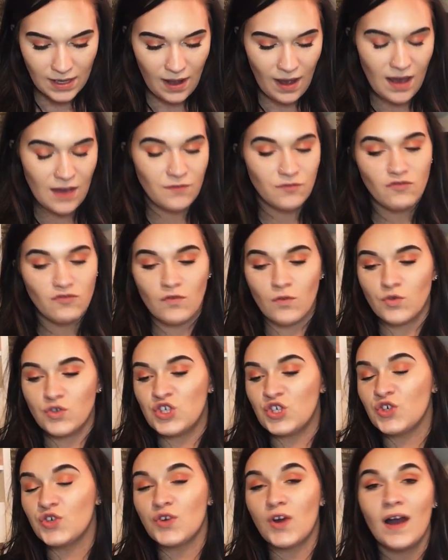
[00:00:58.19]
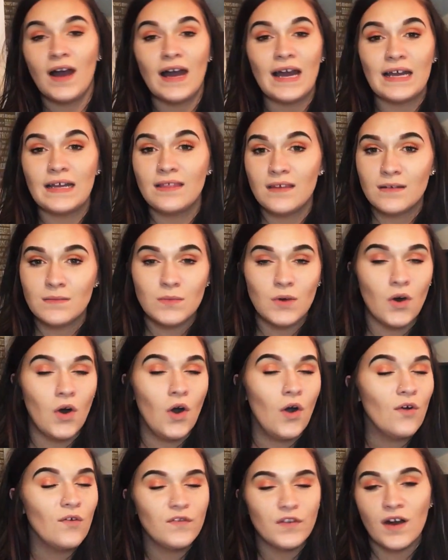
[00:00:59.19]
I've tried them
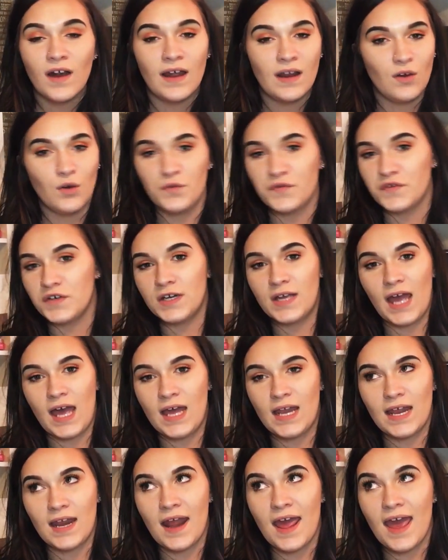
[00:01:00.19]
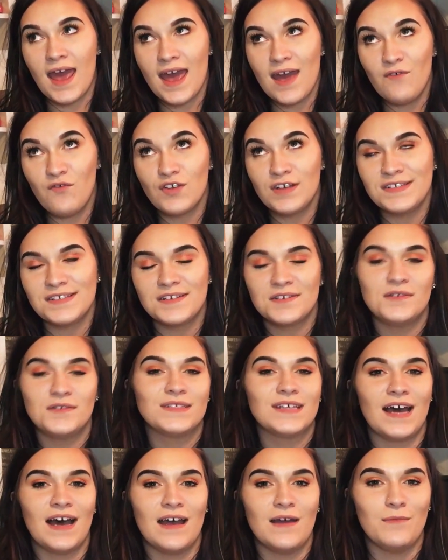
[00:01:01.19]
over and over again, and every single
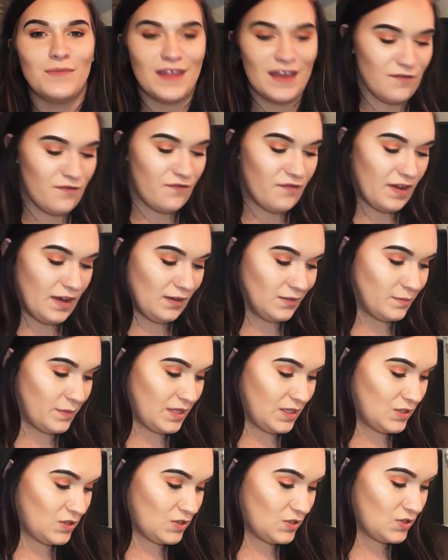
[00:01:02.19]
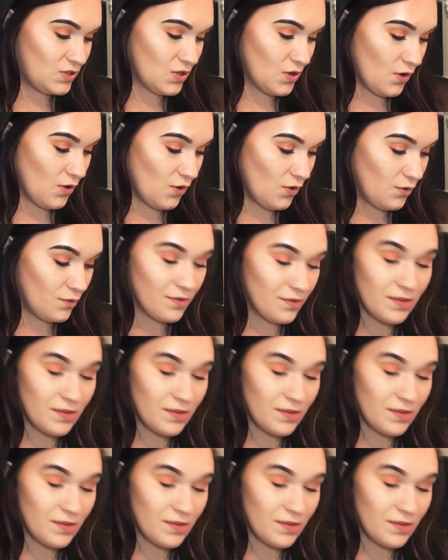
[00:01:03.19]
time they have failed me. So